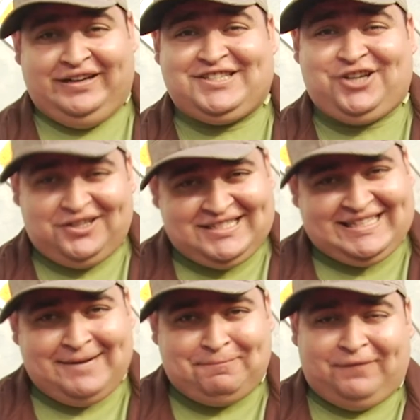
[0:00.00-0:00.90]
It's called
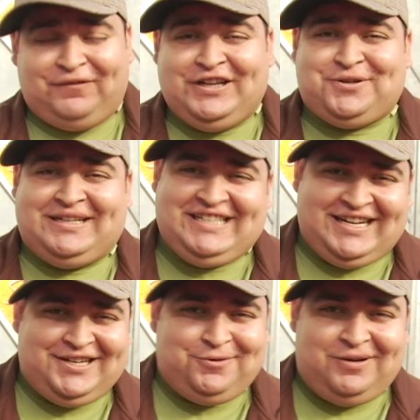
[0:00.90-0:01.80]
Step Up, featuring
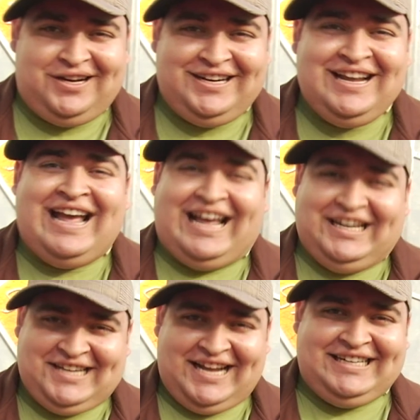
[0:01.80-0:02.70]
Jenna Dewan and
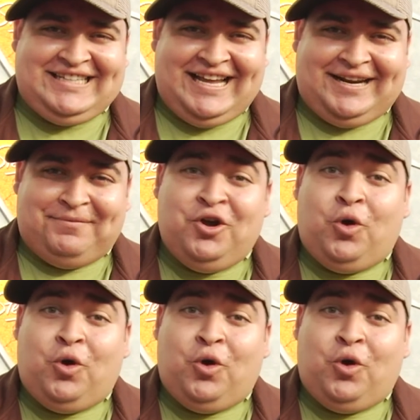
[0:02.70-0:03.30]
Channing Tatum.